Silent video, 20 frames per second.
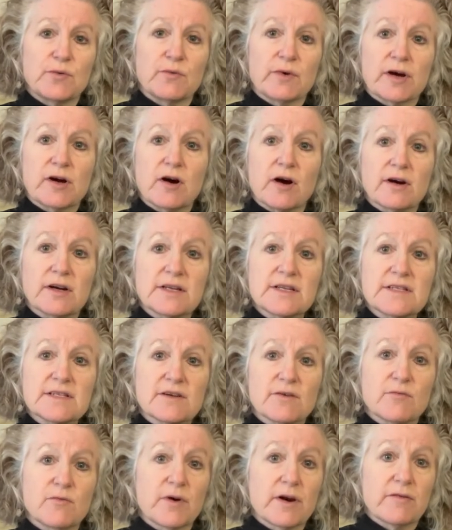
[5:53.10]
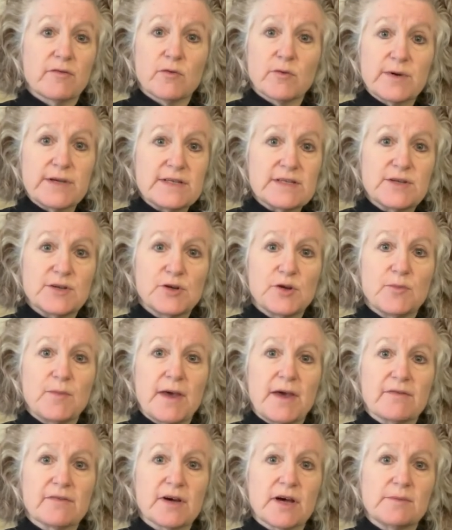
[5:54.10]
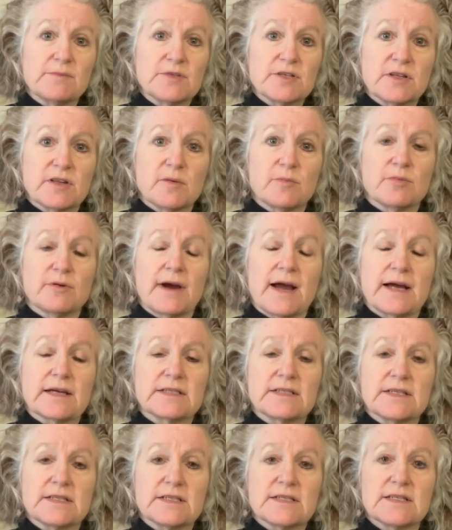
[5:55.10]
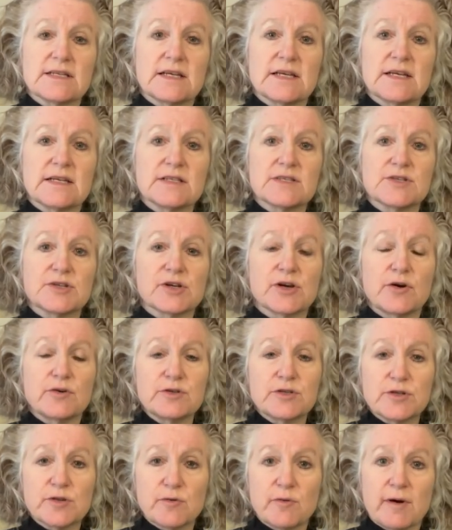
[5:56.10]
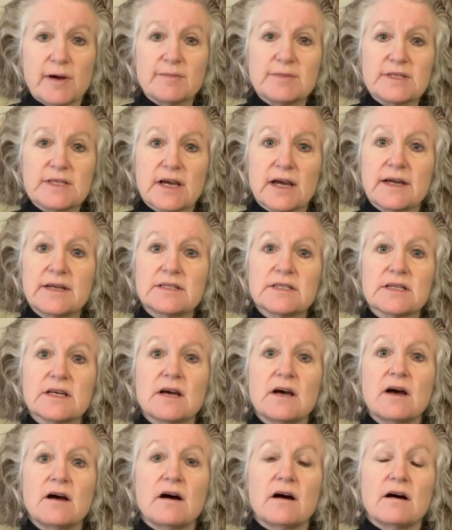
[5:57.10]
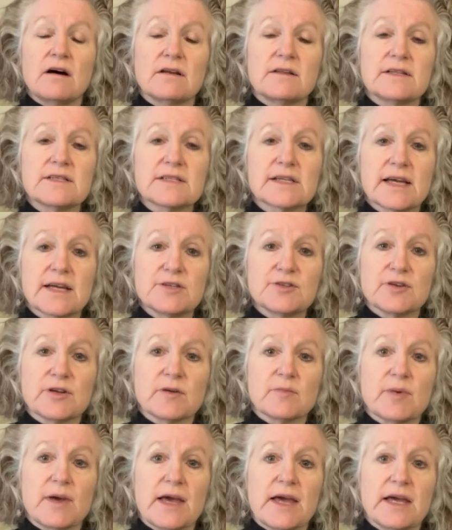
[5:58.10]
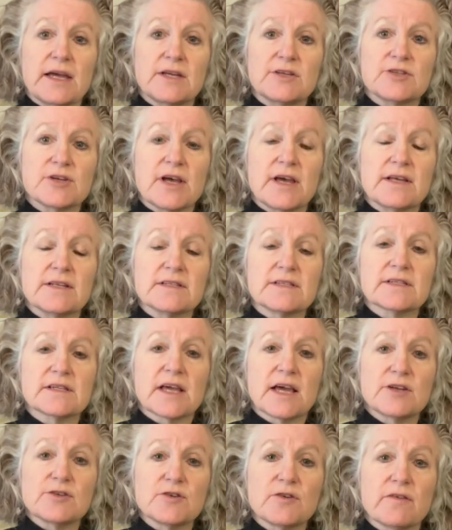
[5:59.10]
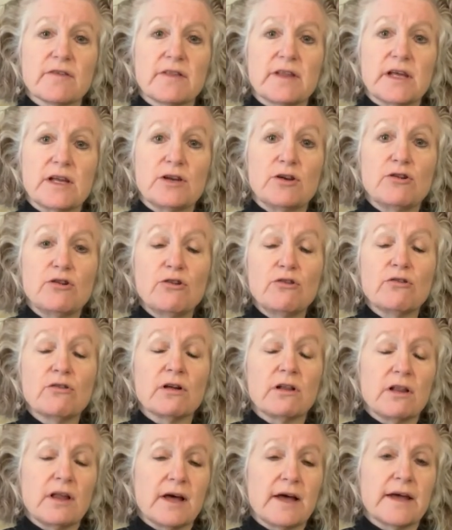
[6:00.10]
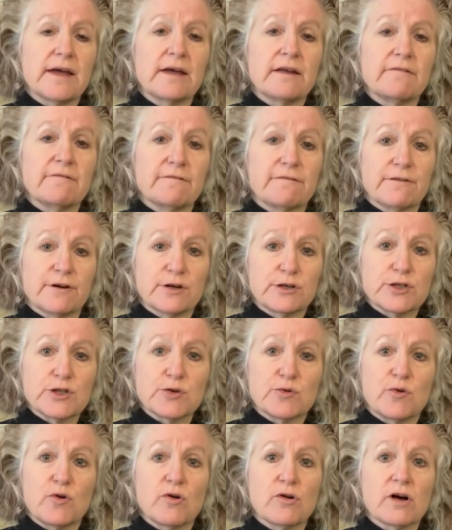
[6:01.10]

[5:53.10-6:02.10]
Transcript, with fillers: regardless of whatever reason you may have come to the practice, is to go to the website on the scheduling page and schedule the new client virtual